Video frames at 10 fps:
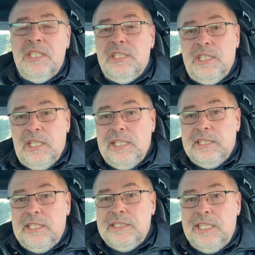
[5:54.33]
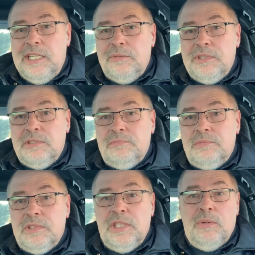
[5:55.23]
Do you like that sandwich?
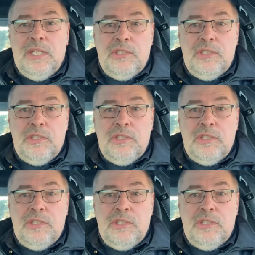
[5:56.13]
Do you want